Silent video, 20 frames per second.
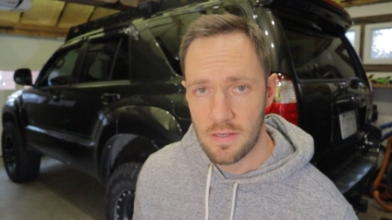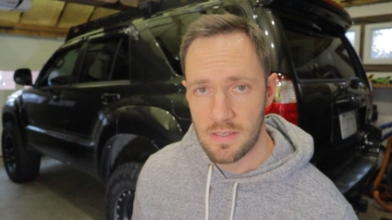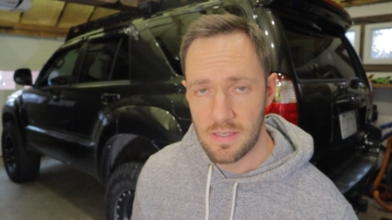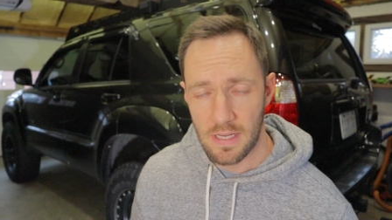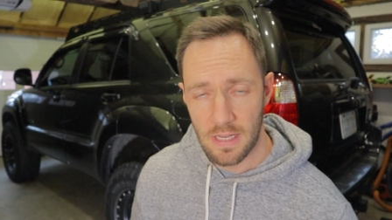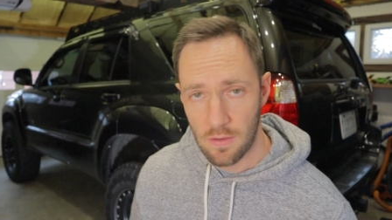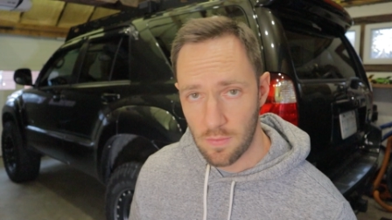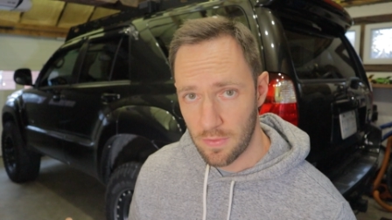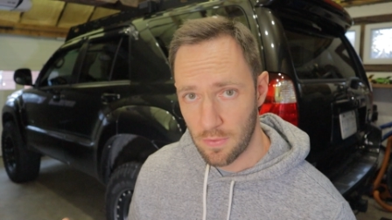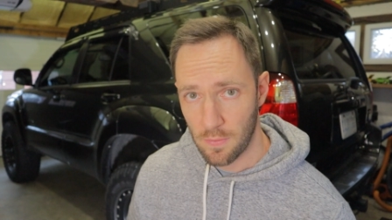
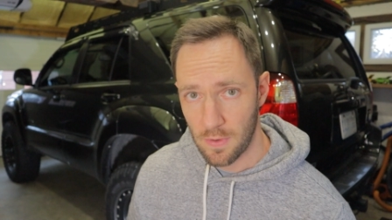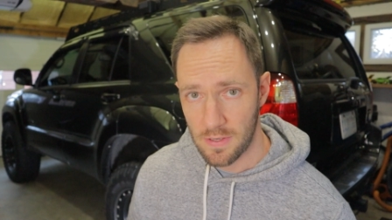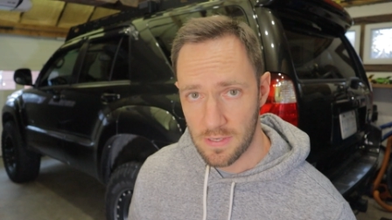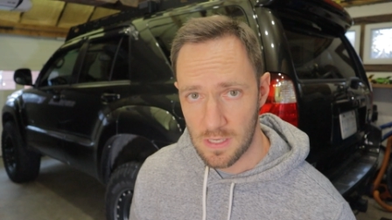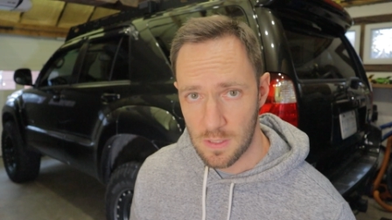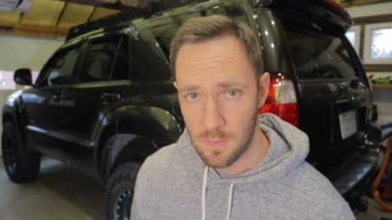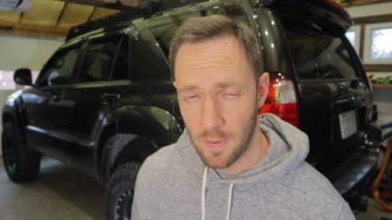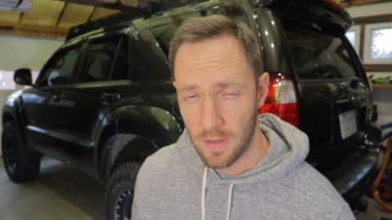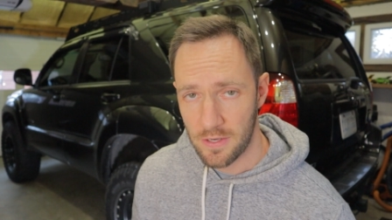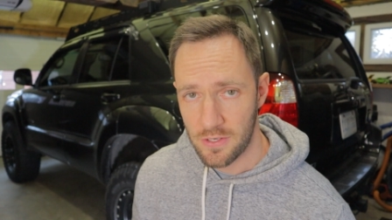Sticking with the rear
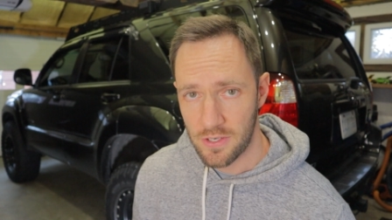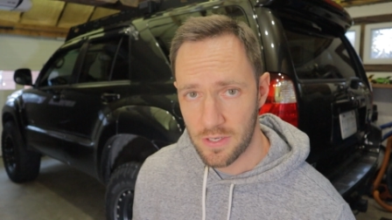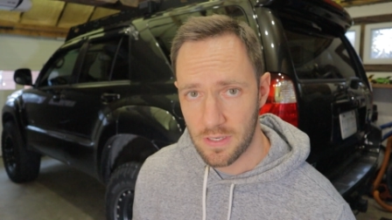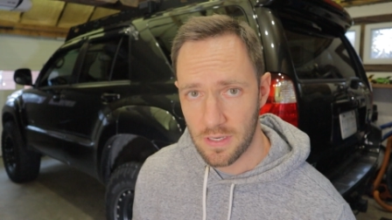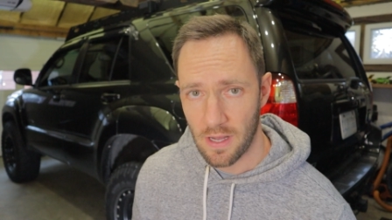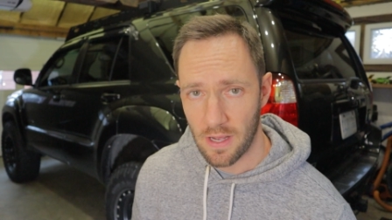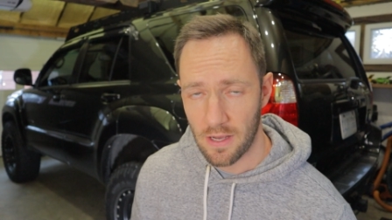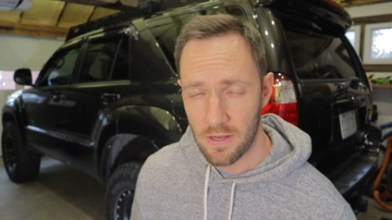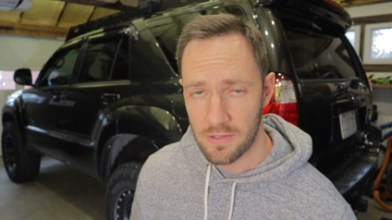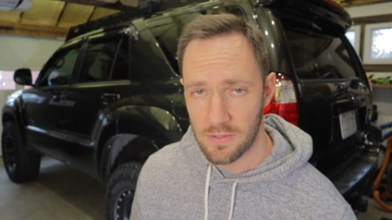suspension,
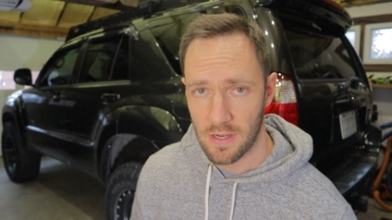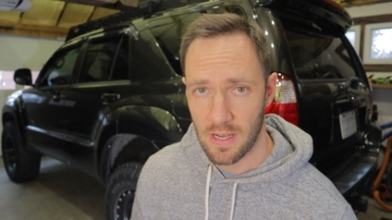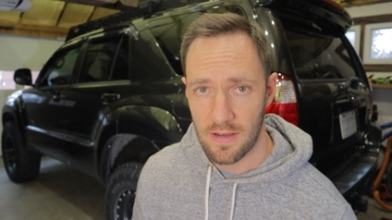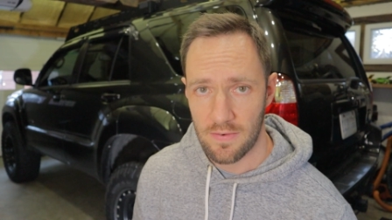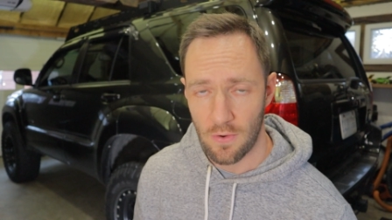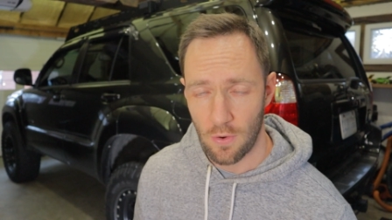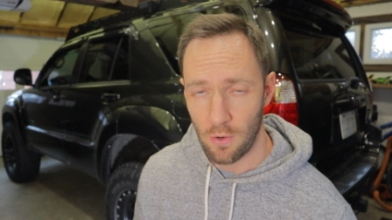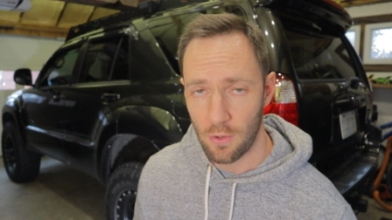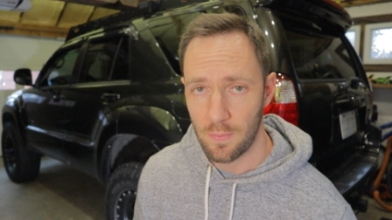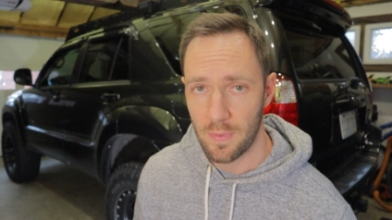I also
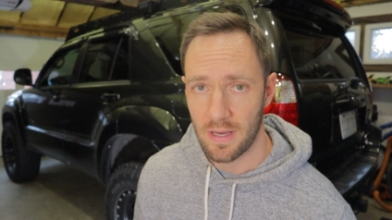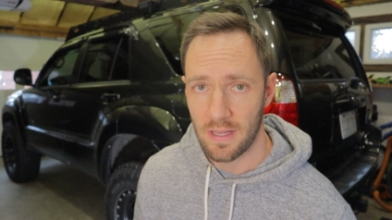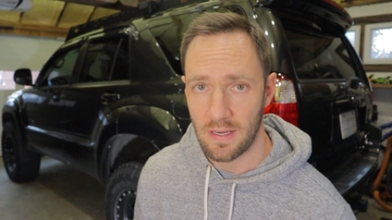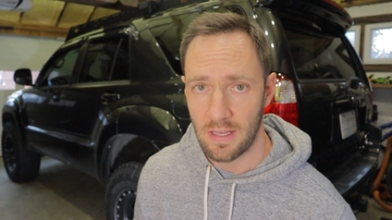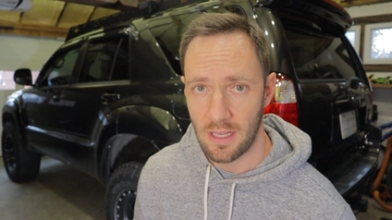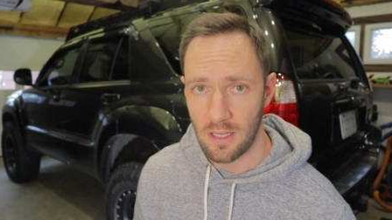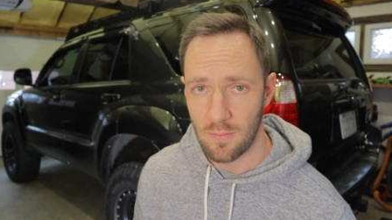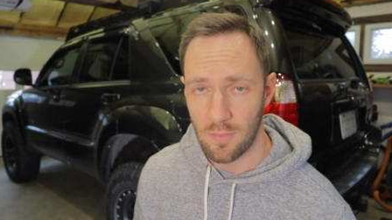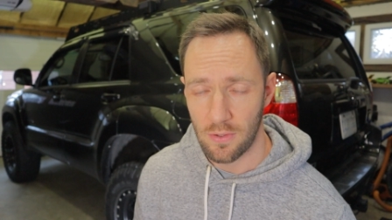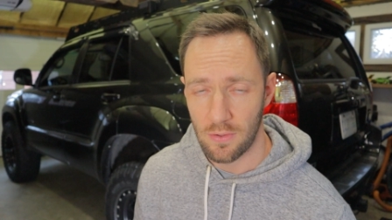have Old Man
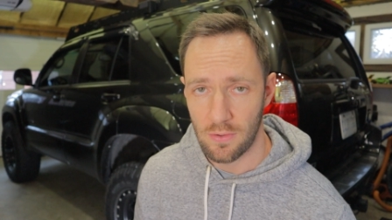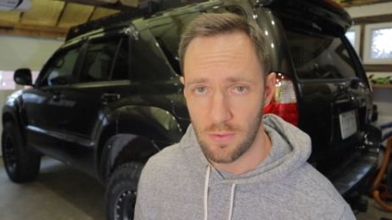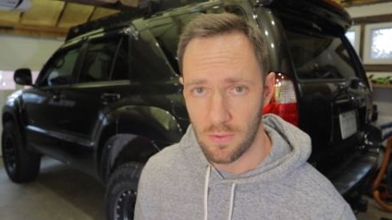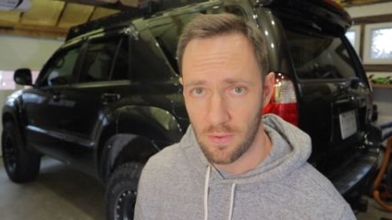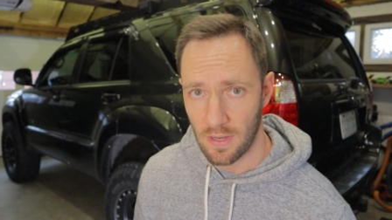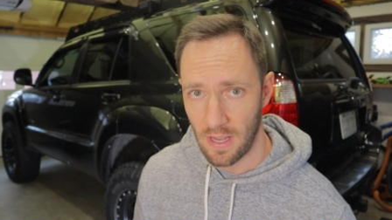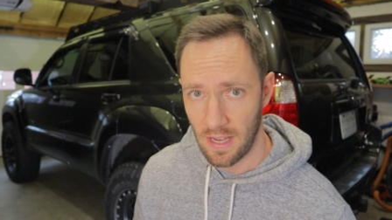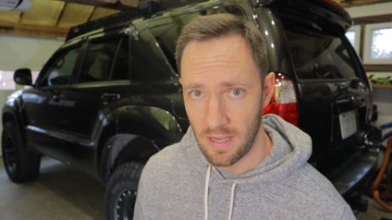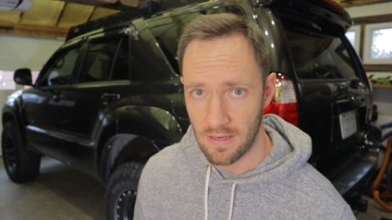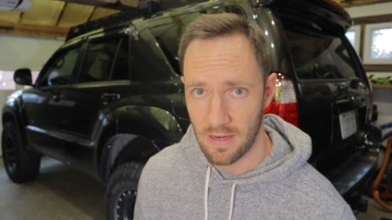Emu
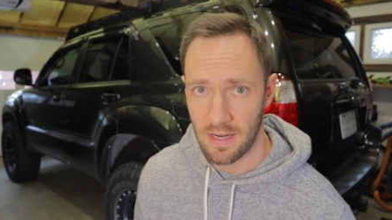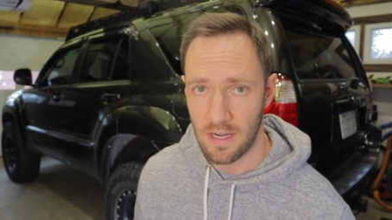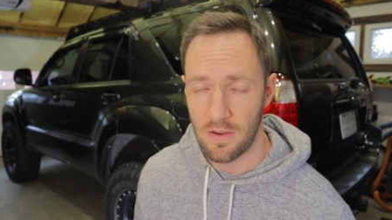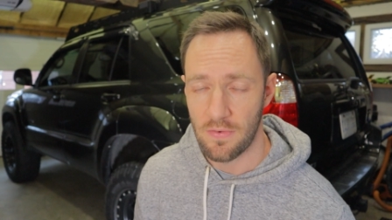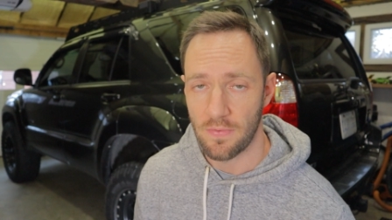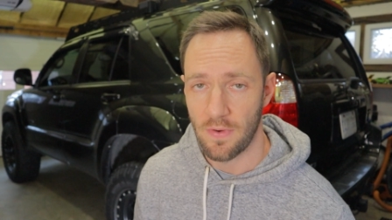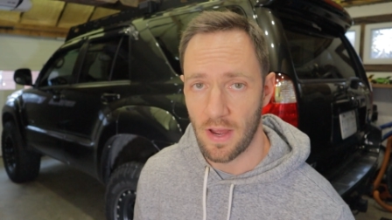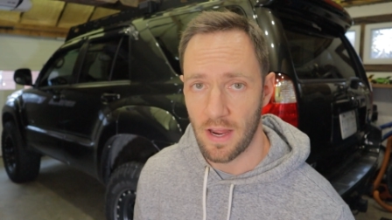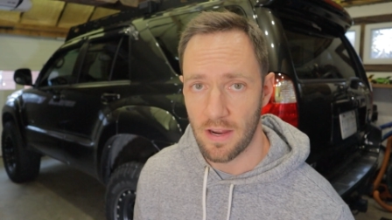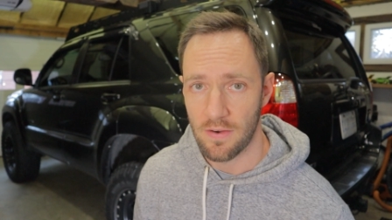
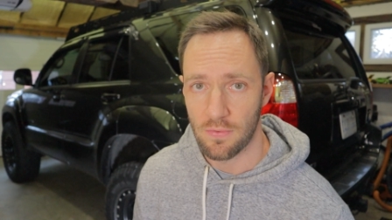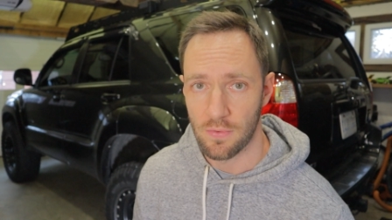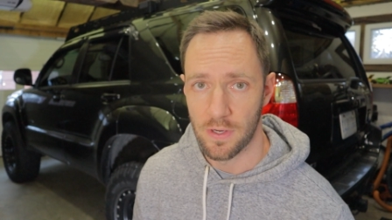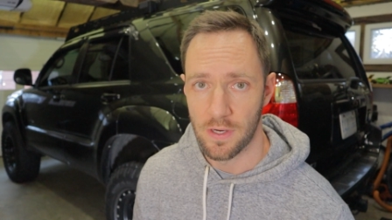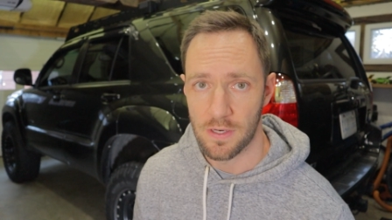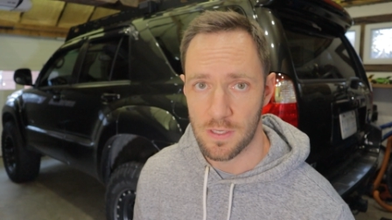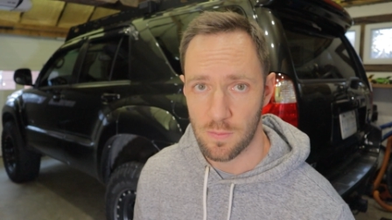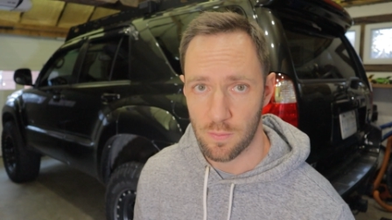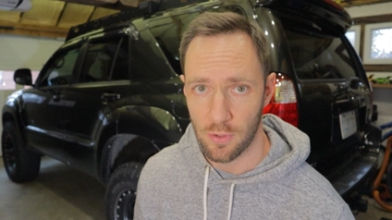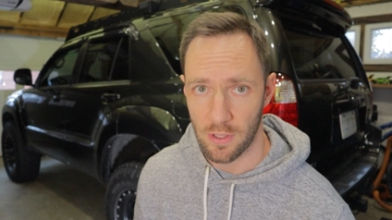895
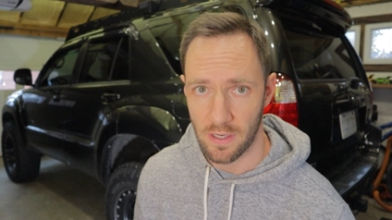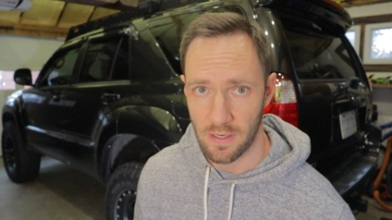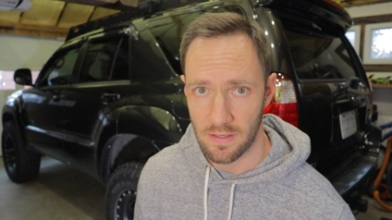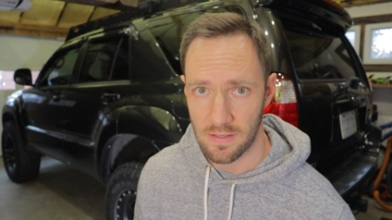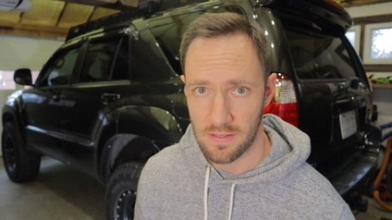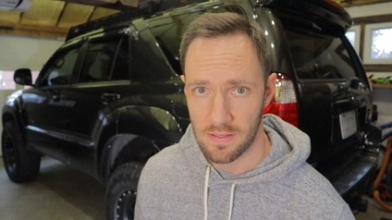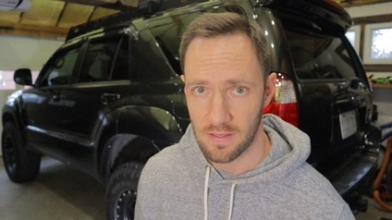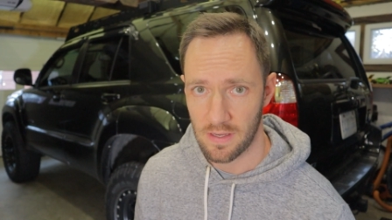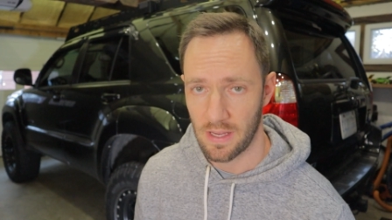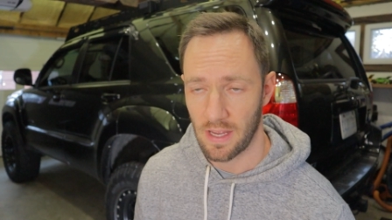rear
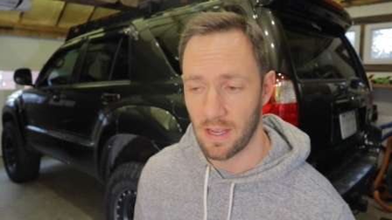springs.